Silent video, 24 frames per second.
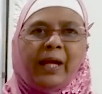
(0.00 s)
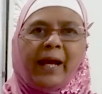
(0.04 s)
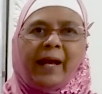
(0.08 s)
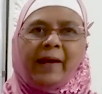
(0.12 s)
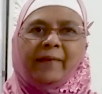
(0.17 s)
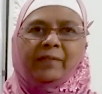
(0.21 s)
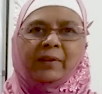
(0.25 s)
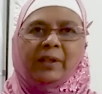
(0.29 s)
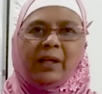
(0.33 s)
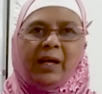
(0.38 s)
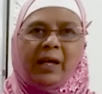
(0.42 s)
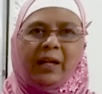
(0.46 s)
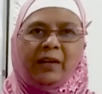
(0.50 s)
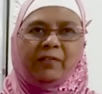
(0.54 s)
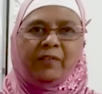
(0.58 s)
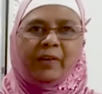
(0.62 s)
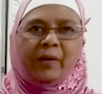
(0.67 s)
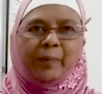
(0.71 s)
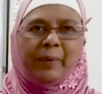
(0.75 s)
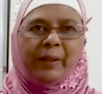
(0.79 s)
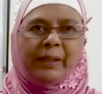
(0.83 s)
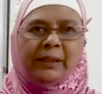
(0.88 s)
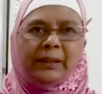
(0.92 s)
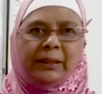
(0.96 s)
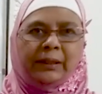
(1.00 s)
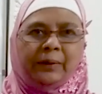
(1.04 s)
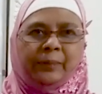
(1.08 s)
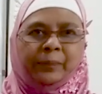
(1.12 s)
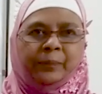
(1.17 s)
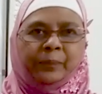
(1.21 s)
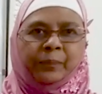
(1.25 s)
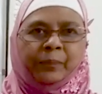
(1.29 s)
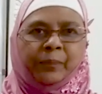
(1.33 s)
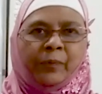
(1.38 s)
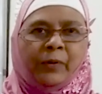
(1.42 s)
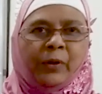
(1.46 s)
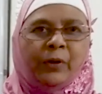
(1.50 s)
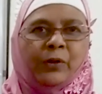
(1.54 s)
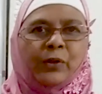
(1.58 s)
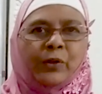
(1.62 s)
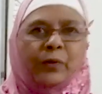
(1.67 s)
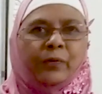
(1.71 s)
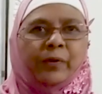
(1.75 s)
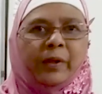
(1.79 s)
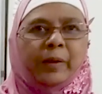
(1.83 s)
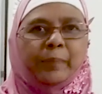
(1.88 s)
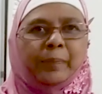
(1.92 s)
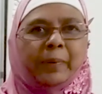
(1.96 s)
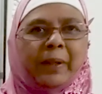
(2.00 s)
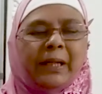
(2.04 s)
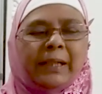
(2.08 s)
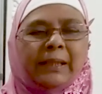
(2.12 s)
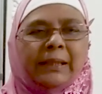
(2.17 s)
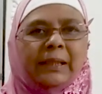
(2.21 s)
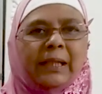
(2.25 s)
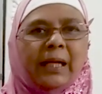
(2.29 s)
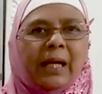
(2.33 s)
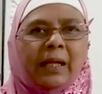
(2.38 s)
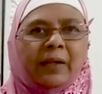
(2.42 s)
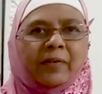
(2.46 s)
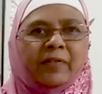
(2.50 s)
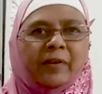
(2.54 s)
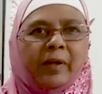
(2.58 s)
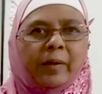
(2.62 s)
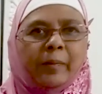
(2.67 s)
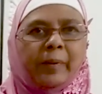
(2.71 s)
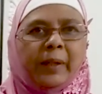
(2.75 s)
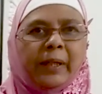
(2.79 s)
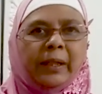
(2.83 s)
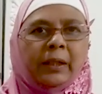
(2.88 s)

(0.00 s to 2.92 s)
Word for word: alphabets. So we press the alphabet.